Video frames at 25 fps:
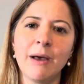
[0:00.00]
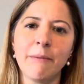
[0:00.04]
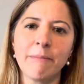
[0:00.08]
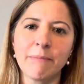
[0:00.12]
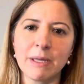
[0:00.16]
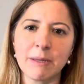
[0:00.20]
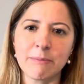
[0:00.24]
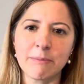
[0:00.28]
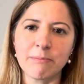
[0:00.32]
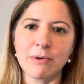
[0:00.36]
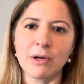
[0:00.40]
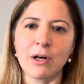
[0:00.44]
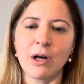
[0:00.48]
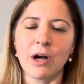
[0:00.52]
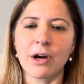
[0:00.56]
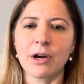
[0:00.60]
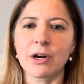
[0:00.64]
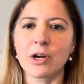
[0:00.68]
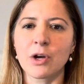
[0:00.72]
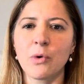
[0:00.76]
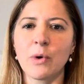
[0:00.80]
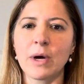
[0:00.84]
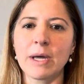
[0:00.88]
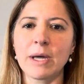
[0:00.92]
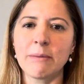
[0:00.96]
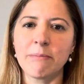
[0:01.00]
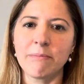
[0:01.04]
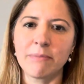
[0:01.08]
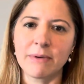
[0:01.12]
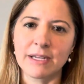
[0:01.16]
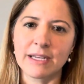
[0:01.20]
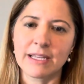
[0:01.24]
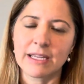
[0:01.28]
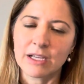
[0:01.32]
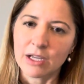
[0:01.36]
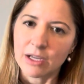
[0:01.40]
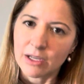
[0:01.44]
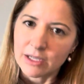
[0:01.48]
people aren't quite
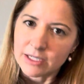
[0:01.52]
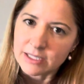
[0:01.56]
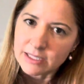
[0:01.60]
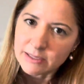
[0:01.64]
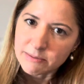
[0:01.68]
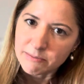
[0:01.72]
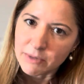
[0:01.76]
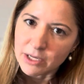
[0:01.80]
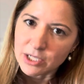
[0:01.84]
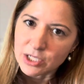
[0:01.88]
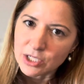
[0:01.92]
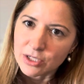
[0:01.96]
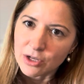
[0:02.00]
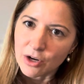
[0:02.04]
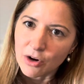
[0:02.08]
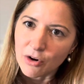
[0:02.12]
bidding as much